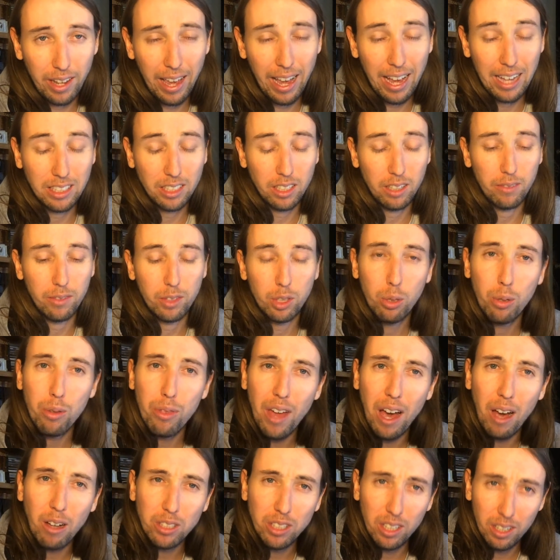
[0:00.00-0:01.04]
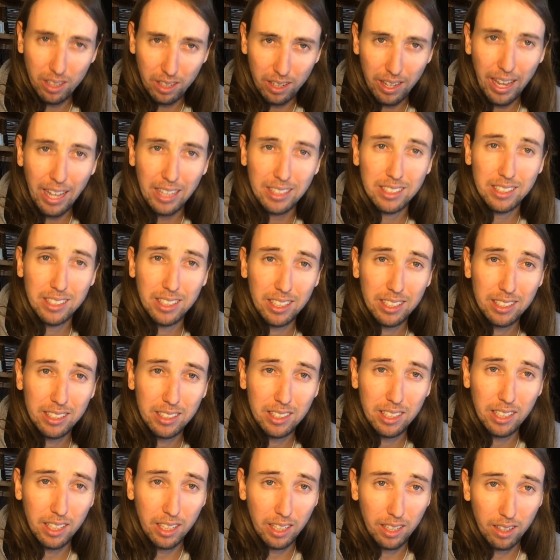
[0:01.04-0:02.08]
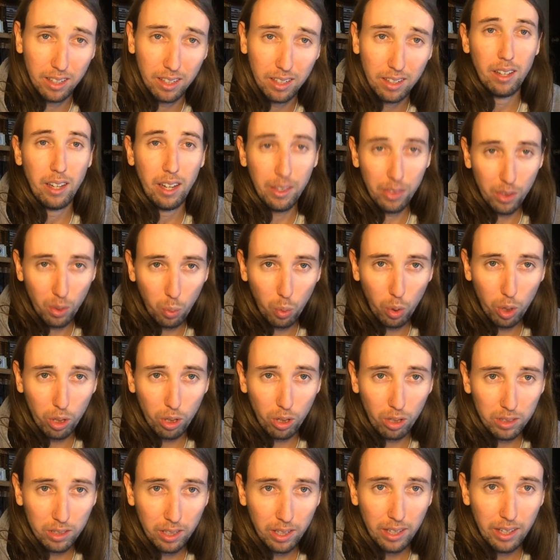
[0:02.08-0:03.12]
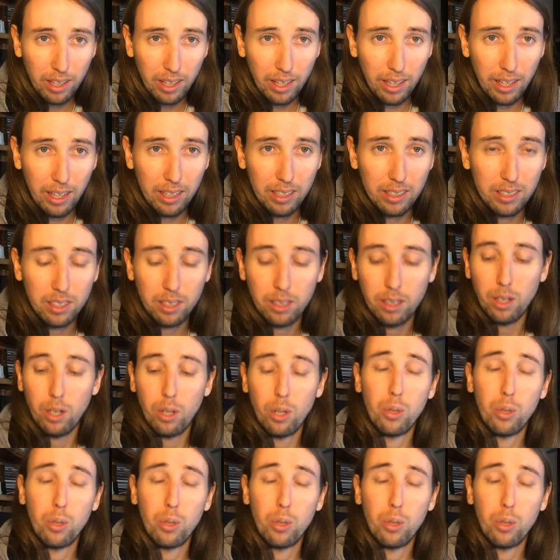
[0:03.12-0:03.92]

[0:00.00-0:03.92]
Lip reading: as of 2016 in the world is